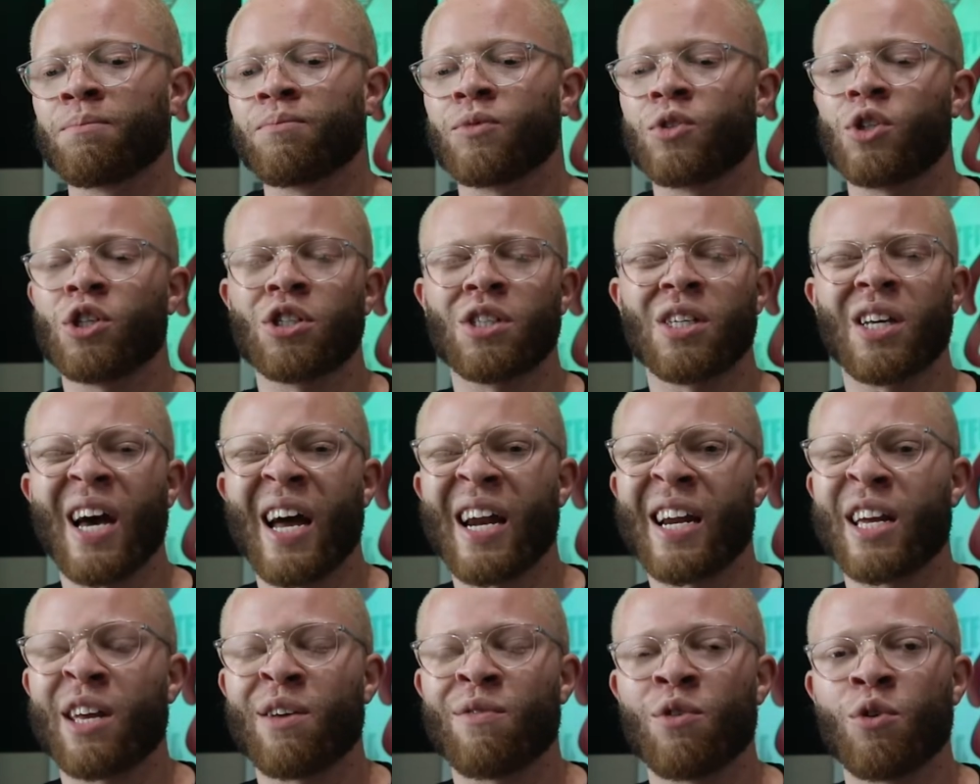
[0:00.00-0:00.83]
Just to kind
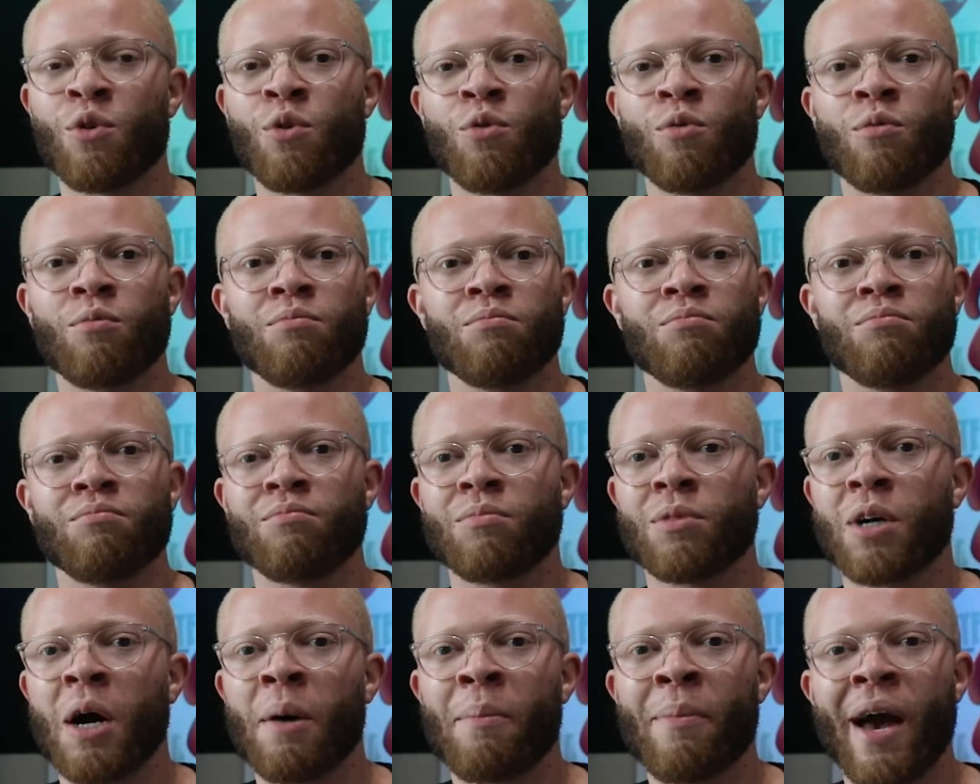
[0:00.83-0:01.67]
of give you
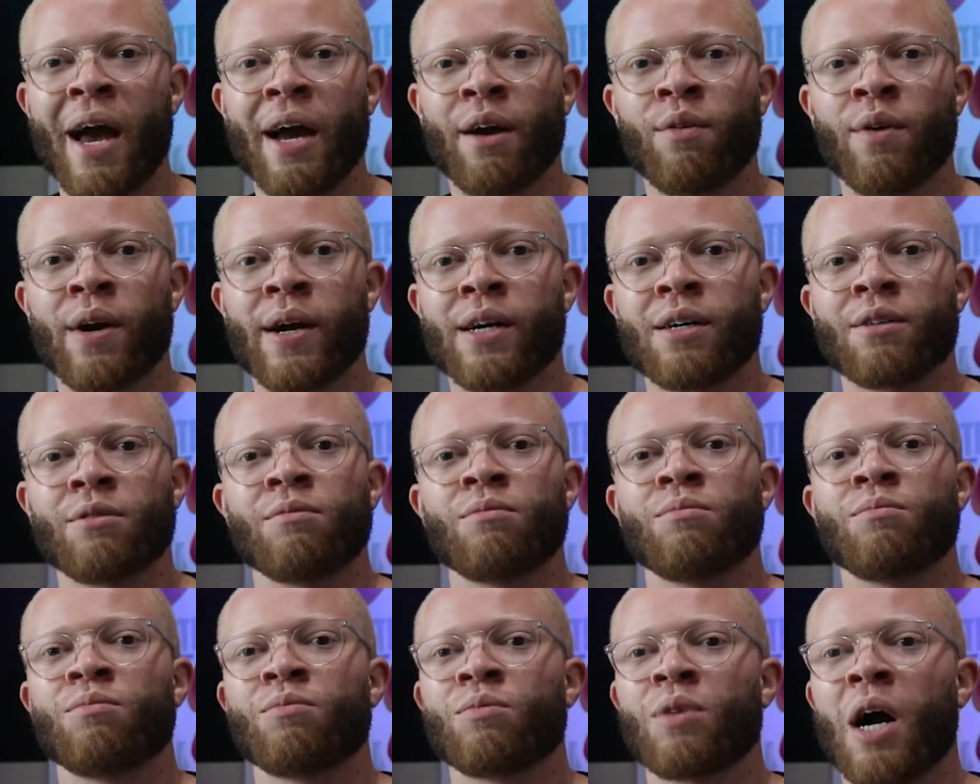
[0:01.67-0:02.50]
a
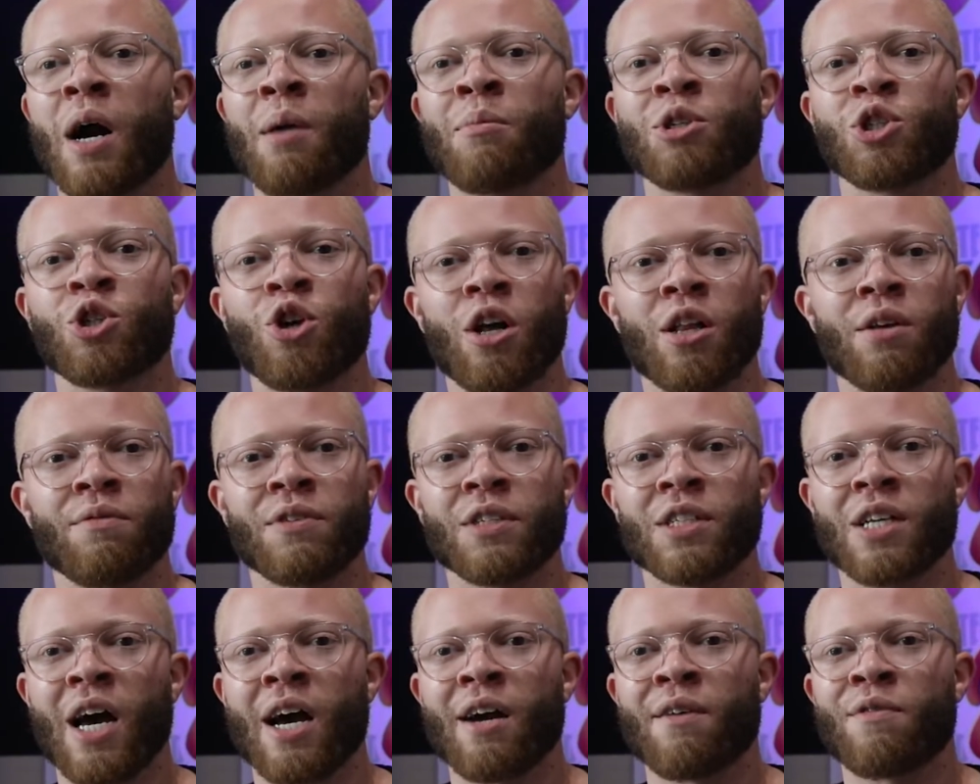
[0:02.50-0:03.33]
background, I'm a Charlotte
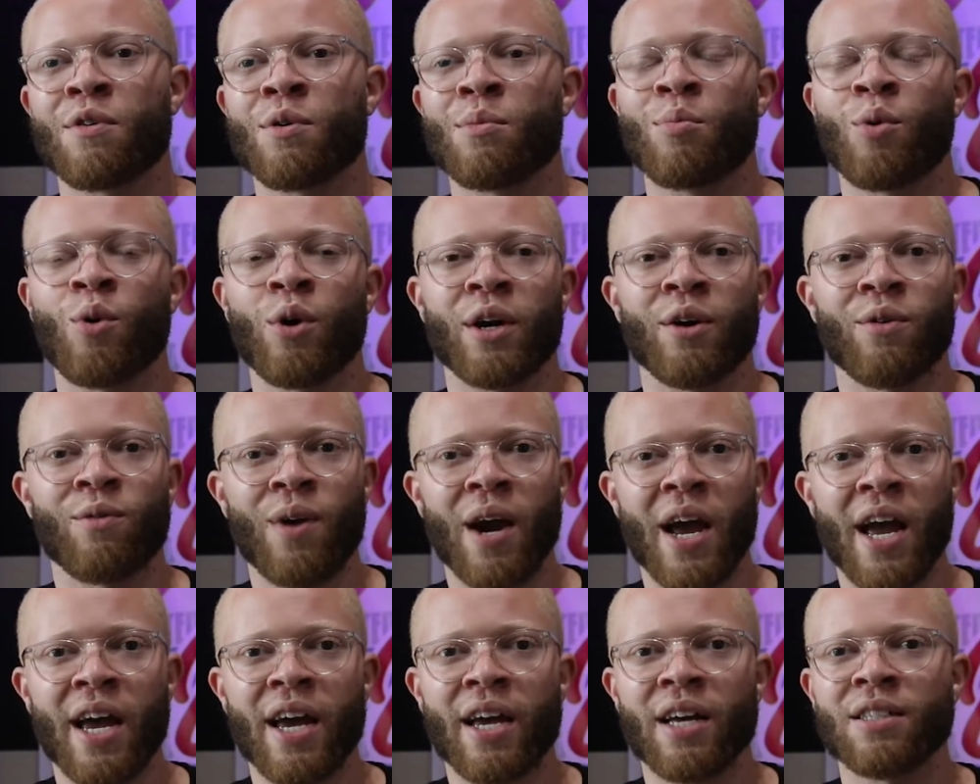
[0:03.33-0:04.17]
photographer, born and
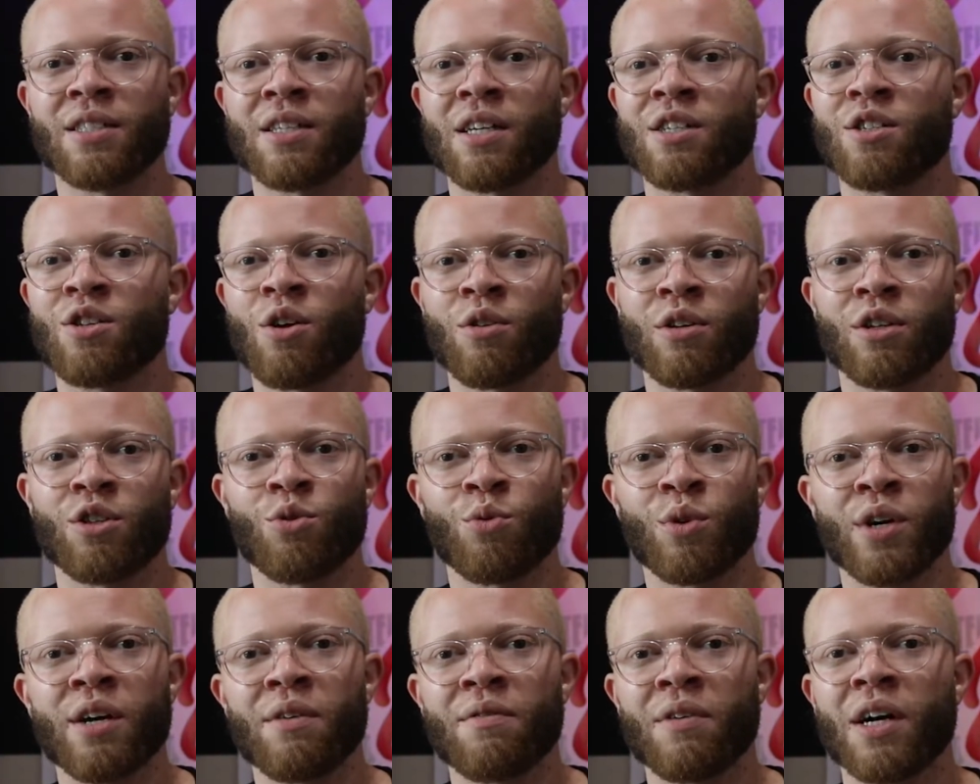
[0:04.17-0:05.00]
raised. It's only
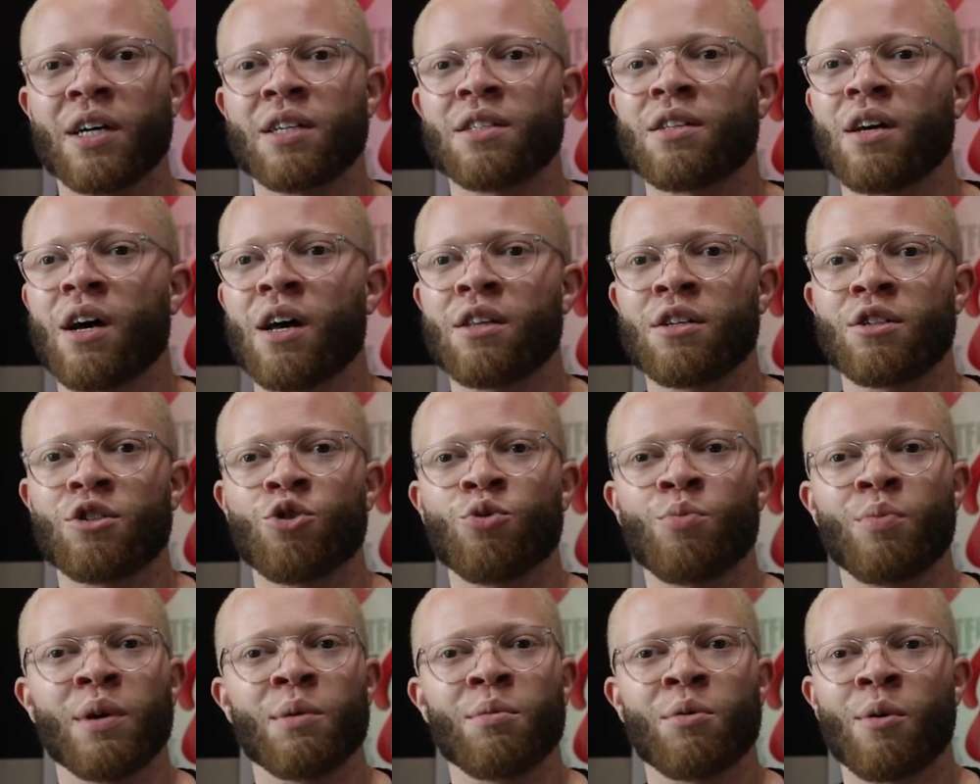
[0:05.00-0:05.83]
3 of us. The other 2
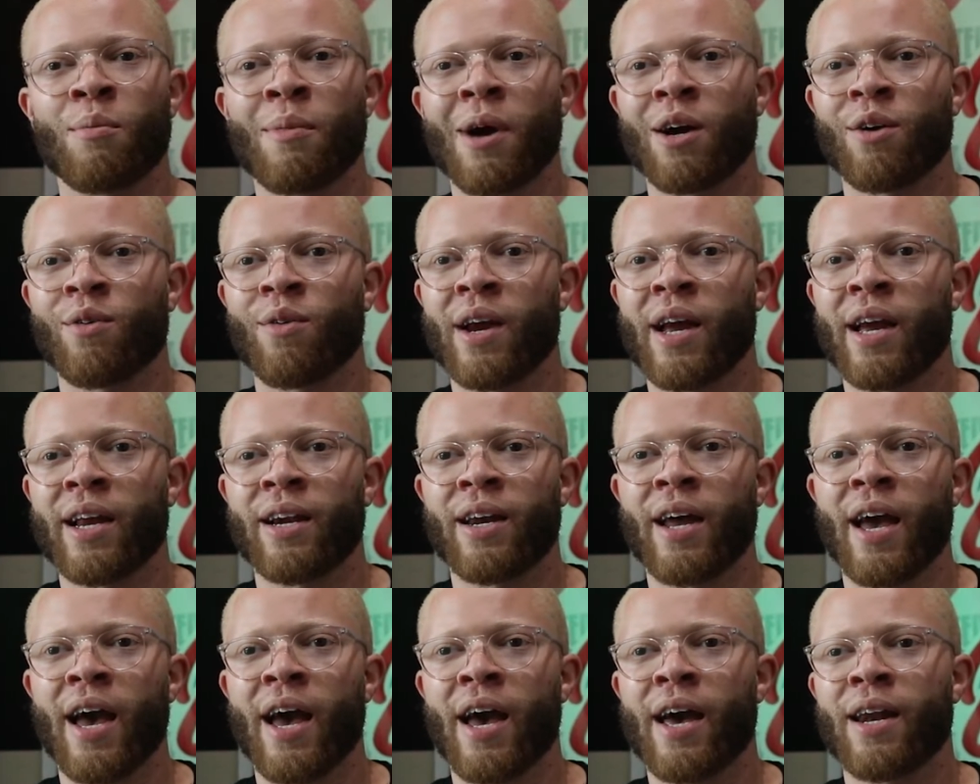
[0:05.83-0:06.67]
people are my
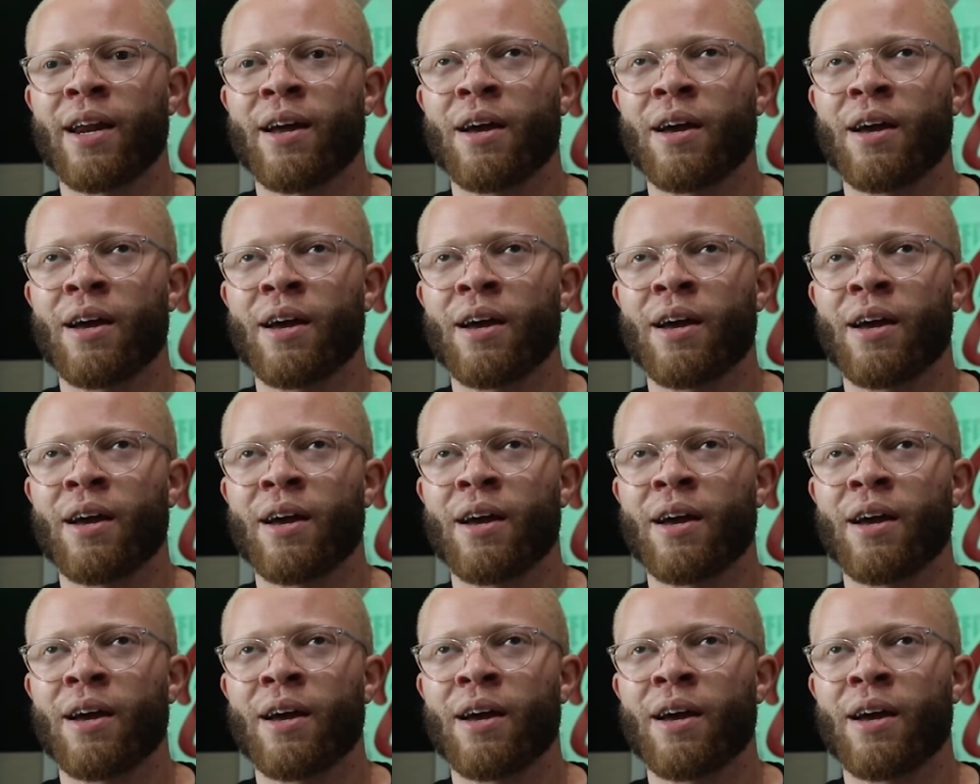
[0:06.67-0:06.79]
grandma